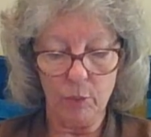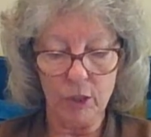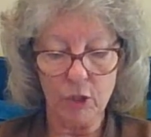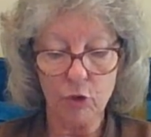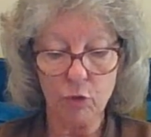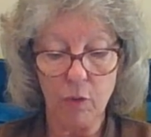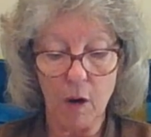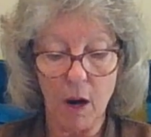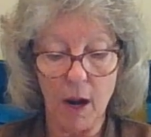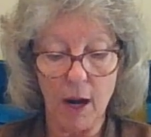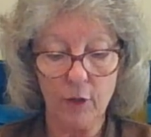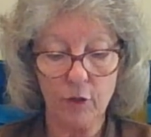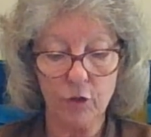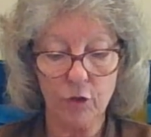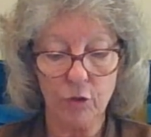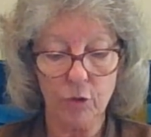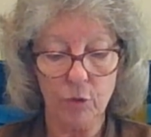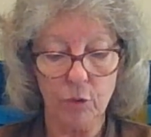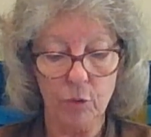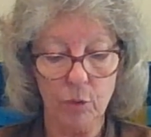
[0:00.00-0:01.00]
We try
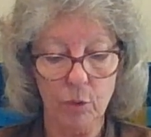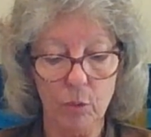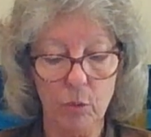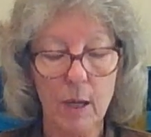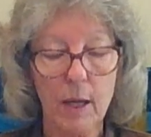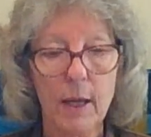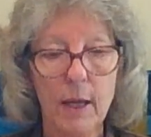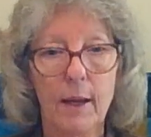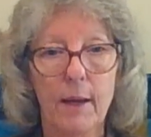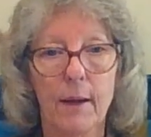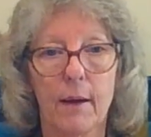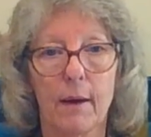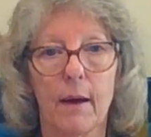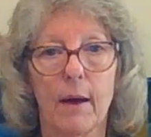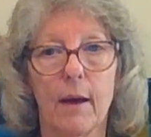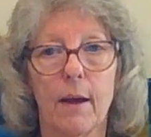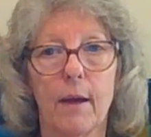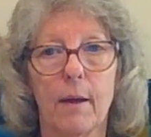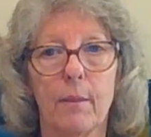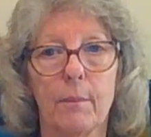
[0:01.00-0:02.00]
to
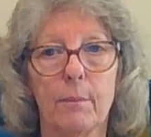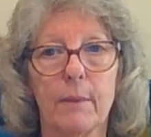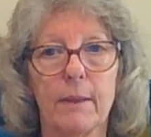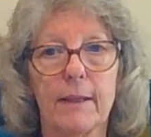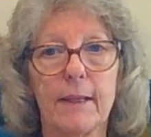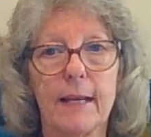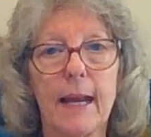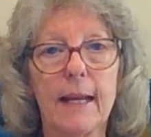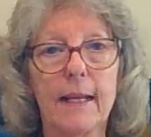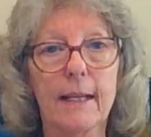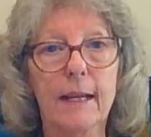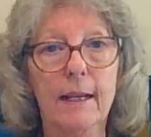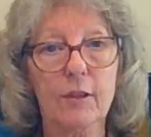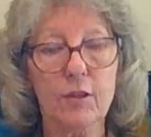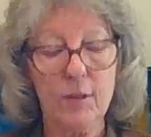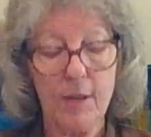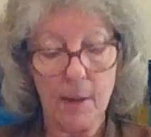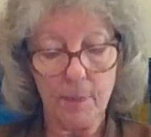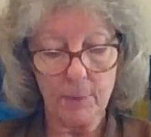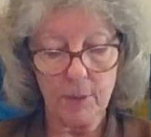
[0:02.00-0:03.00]
um, gain
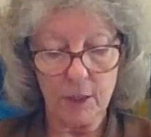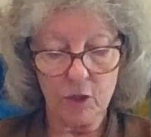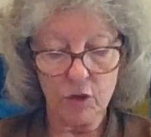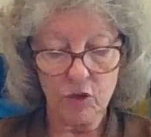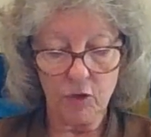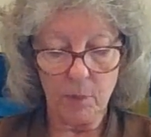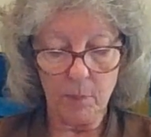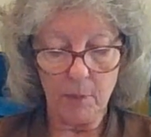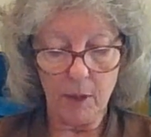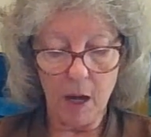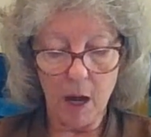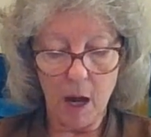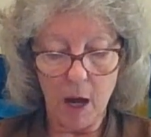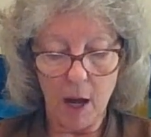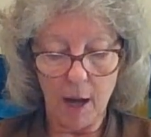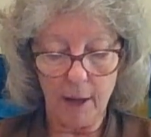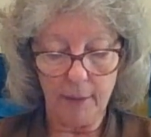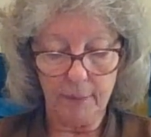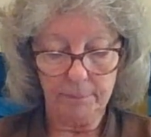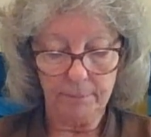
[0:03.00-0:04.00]
acceptance from
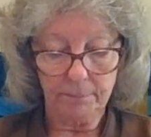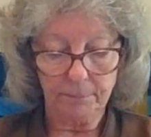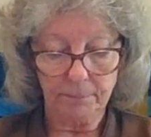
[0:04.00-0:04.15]
God